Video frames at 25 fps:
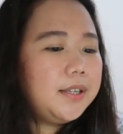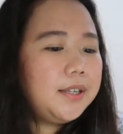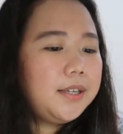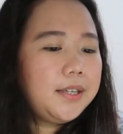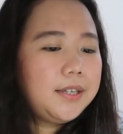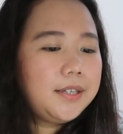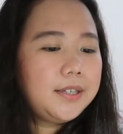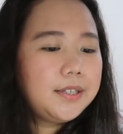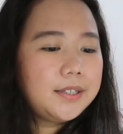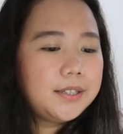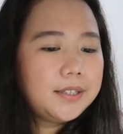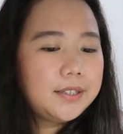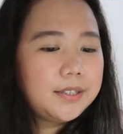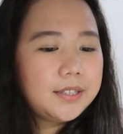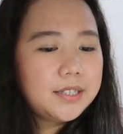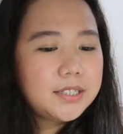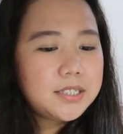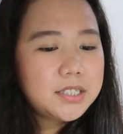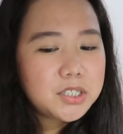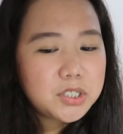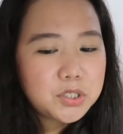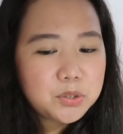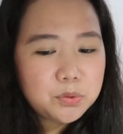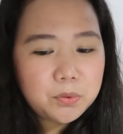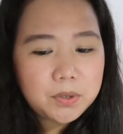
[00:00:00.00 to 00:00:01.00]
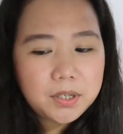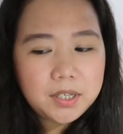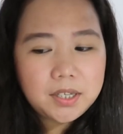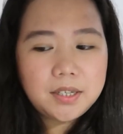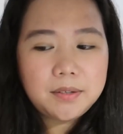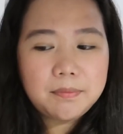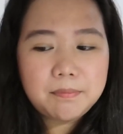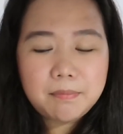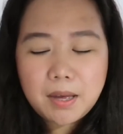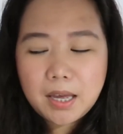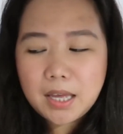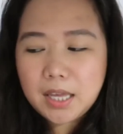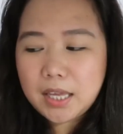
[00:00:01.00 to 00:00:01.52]
and this is
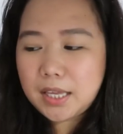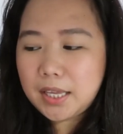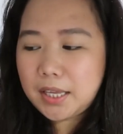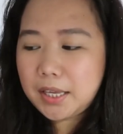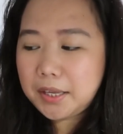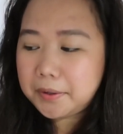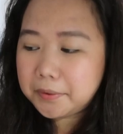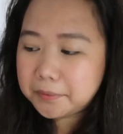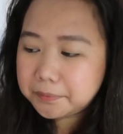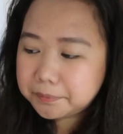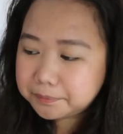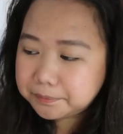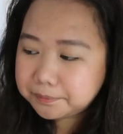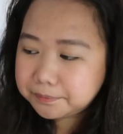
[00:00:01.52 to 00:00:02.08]
when my